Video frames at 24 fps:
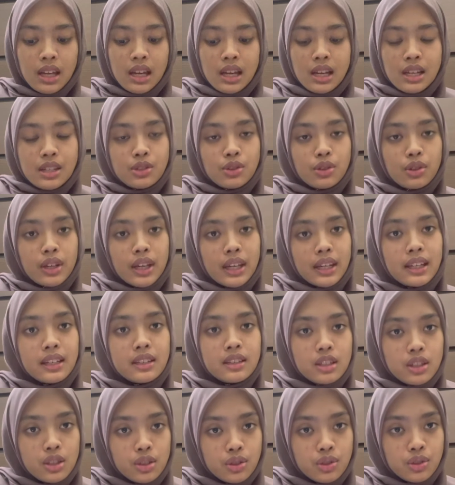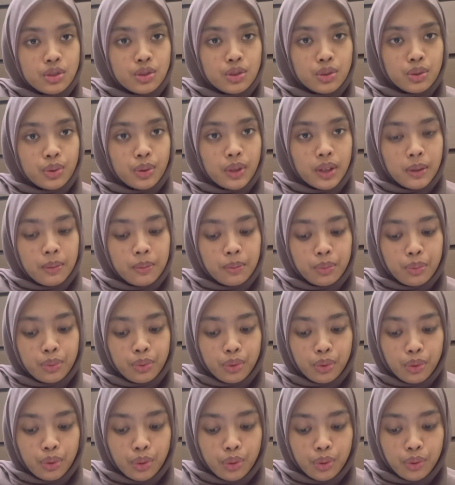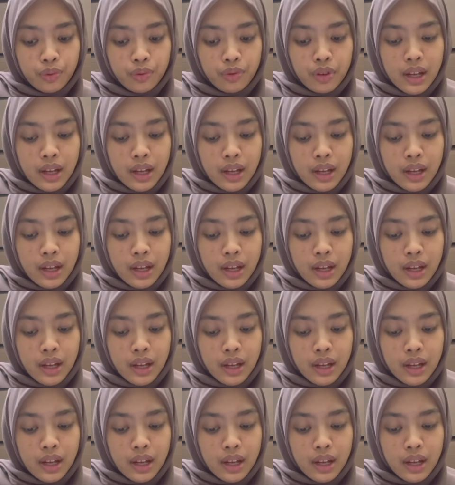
So it is used to improve